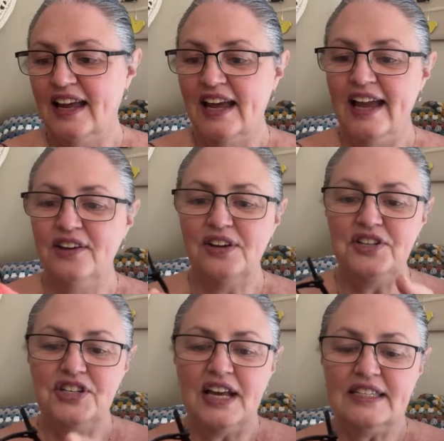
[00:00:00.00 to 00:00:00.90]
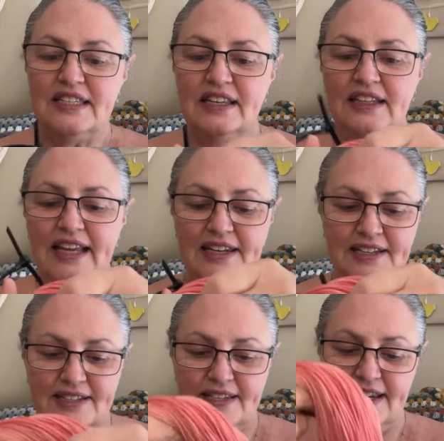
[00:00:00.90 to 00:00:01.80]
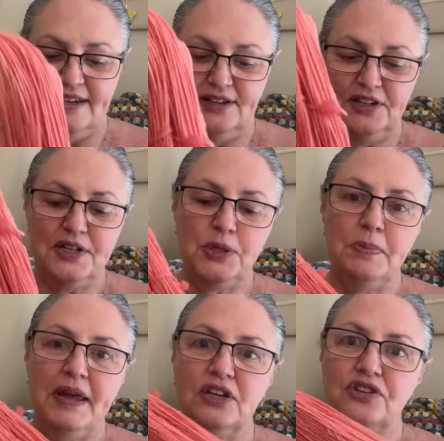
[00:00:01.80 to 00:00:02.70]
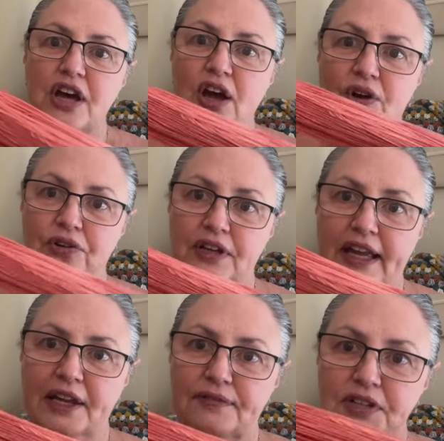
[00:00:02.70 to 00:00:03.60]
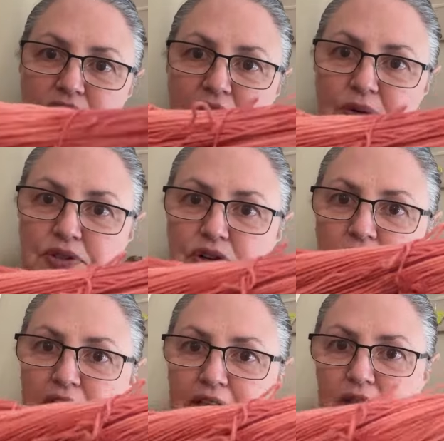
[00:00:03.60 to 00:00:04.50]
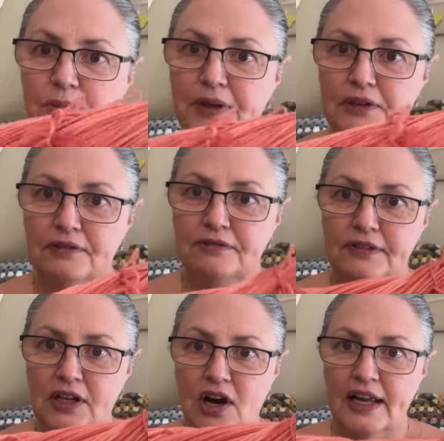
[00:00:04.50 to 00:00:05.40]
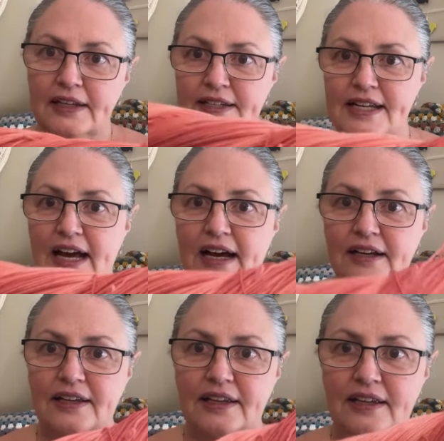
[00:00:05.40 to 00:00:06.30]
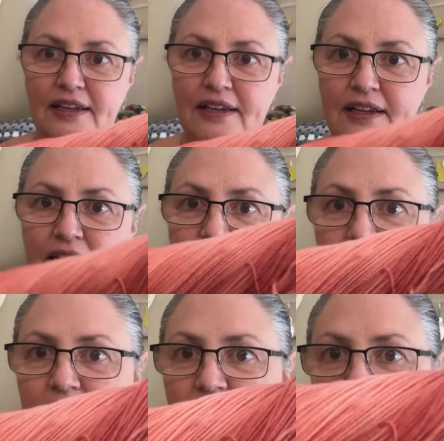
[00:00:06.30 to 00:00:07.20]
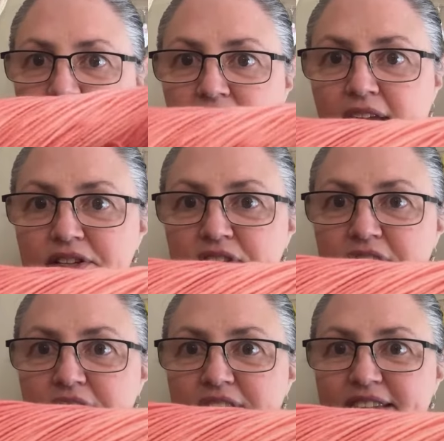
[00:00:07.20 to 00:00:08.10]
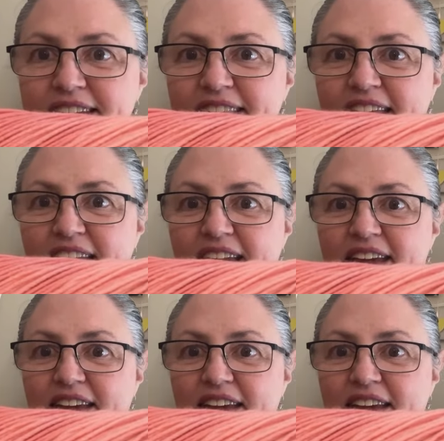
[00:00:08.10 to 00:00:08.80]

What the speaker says: and I just let it sit and I just make a tonal out of it. So it's got a little bit of light and dark, as you can see there.